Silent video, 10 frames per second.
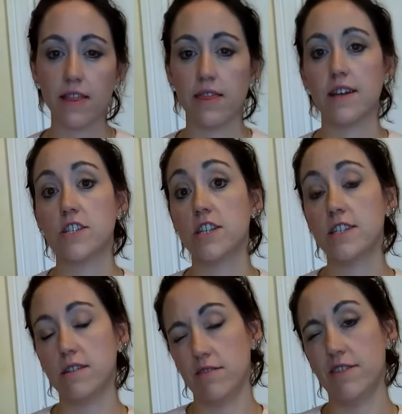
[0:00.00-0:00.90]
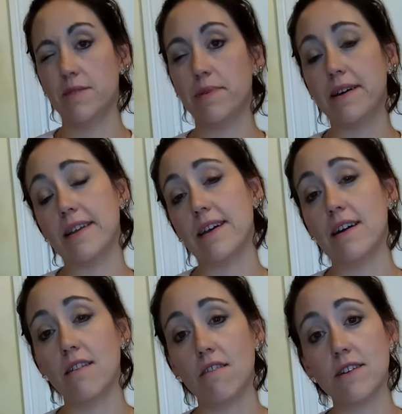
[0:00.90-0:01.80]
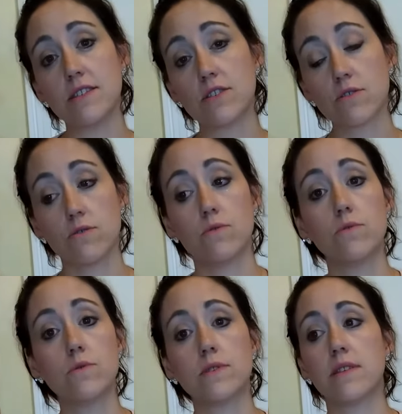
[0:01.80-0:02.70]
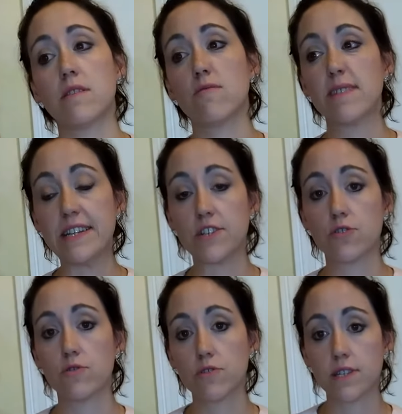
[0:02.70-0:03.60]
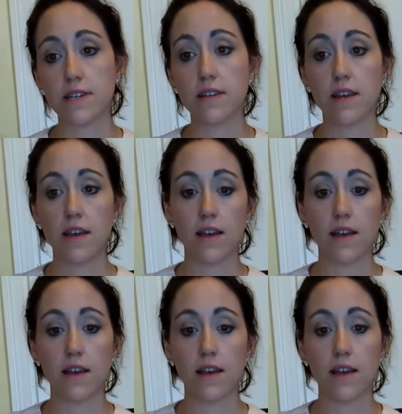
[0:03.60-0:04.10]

They actually don't learn about it a lot in schools and not really taught it,